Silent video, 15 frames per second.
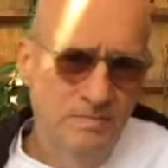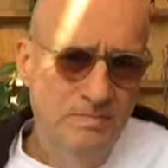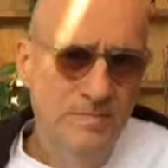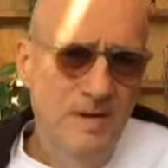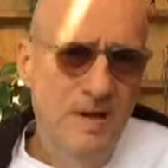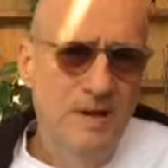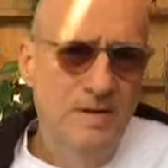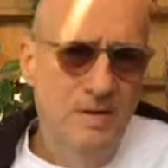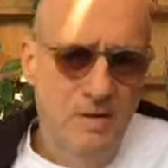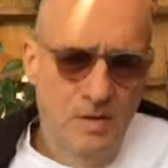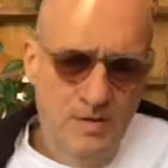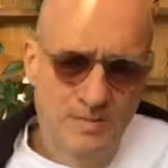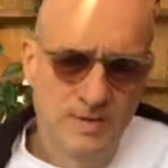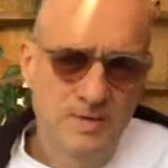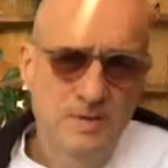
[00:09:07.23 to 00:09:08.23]
Not
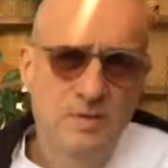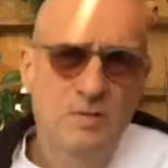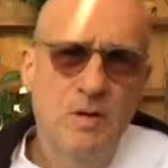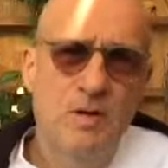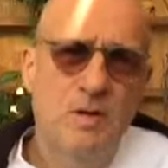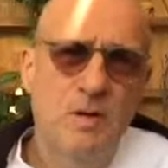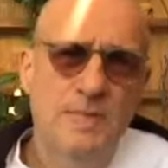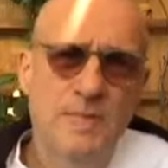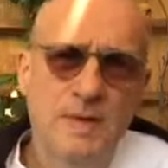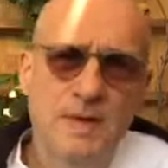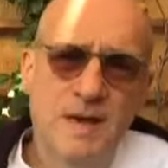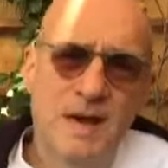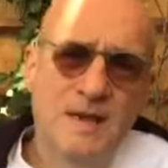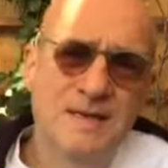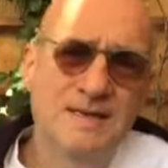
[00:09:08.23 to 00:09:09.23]
all of us grow up
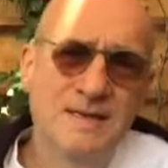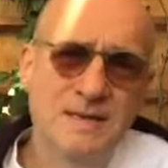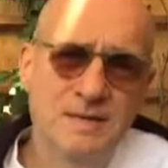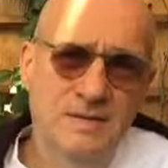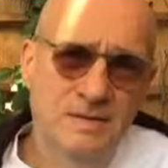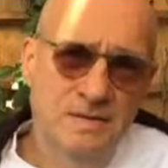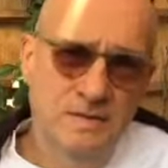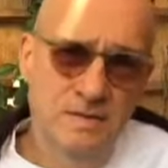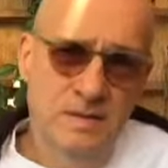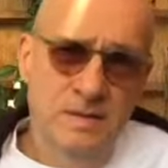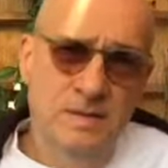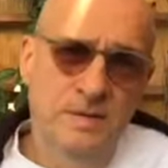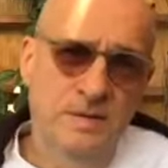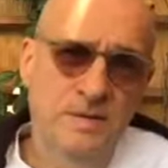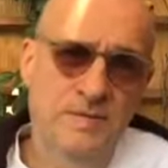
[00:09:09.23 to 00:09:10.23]
in ideal
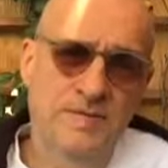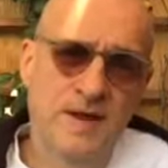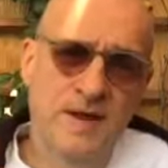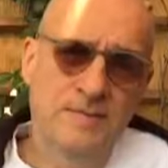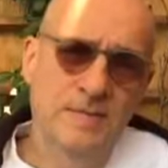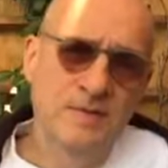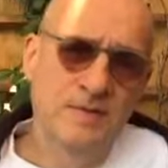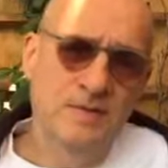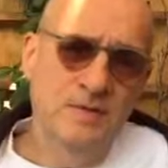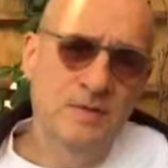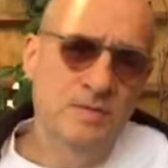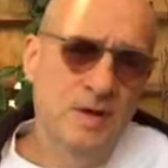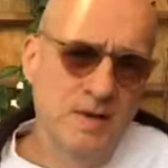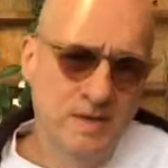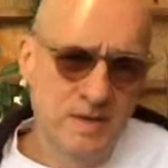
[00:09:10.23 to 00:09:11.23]
family
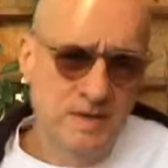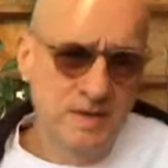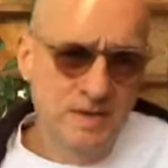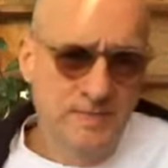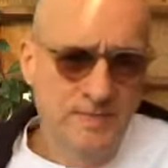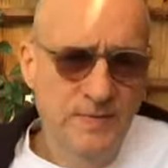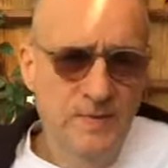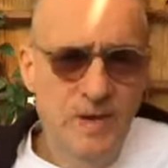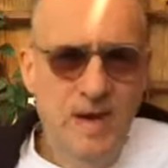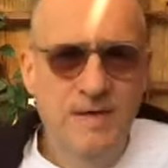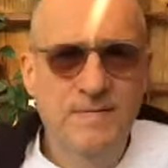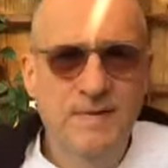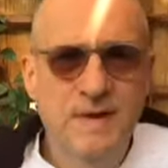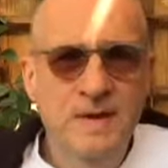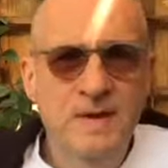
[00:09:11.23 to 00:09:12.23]
situations. If you
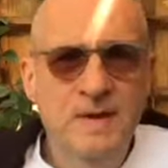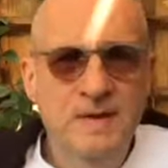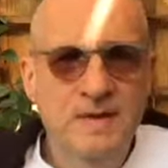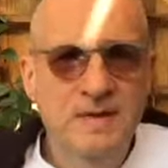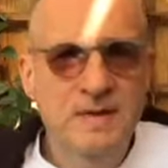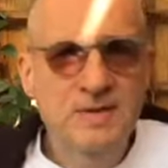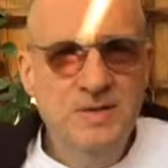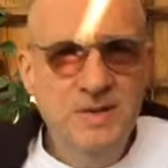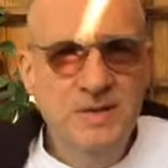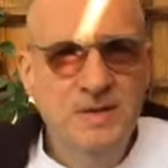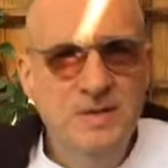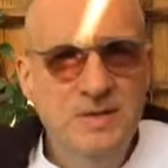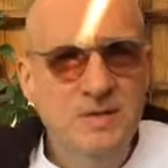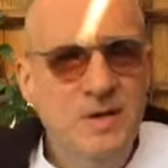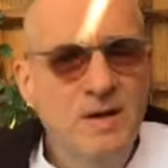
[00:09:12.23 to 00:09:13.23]
have addiction,
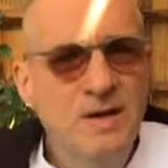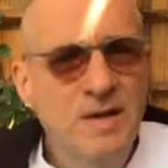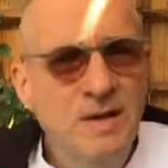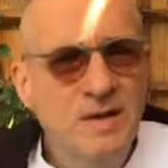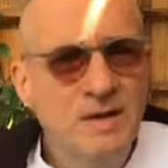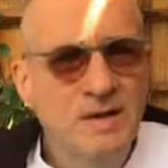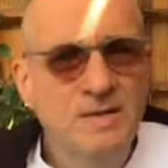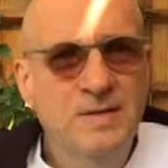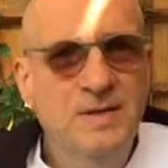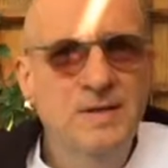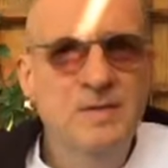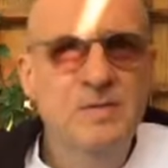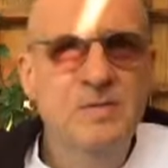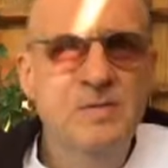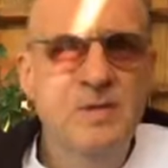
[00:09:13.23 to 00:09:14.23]
it's quite likely that
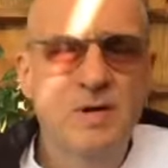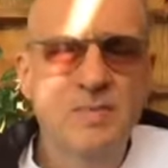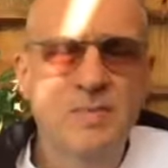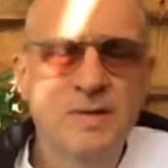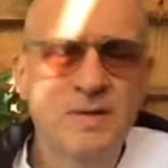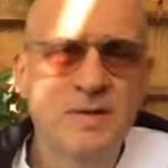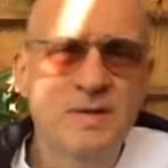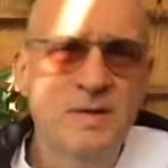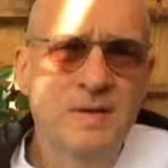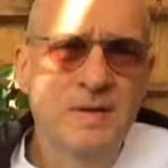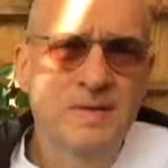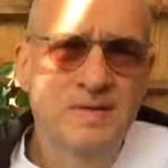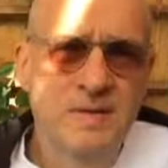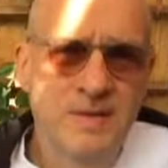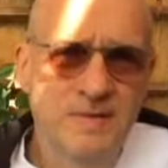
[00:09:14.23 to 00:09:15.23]
you grew up in a
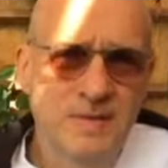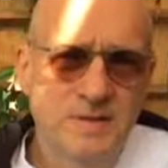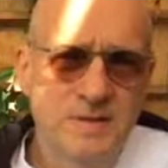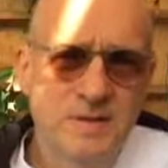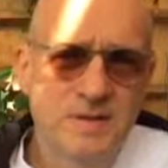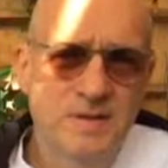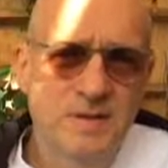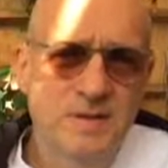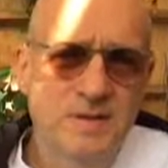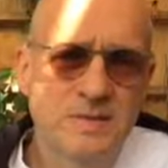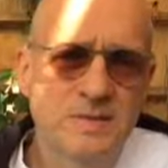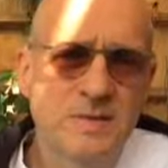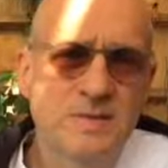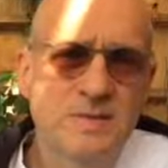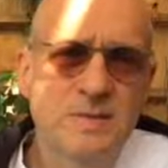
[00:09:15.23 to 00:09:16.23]
family
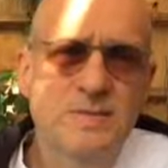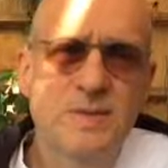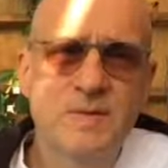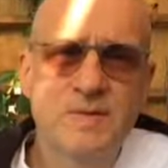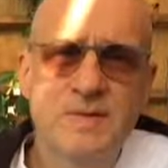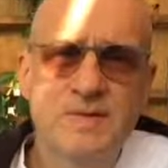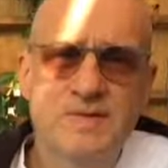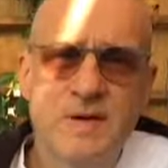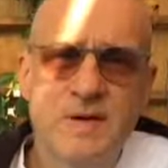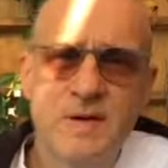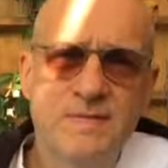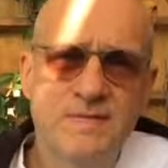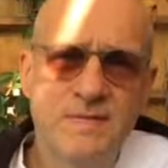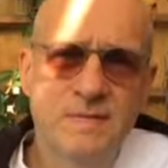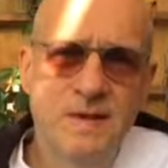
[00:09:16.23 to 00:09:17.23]
system that was far
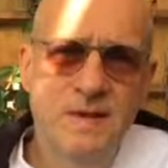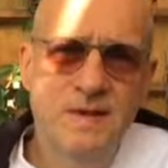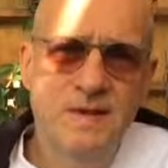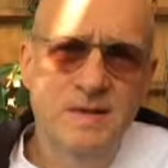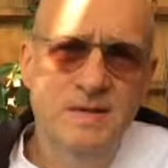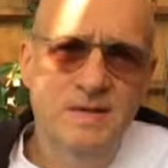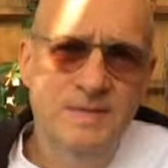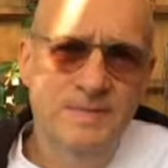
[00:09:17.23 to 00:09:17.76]
from ideal.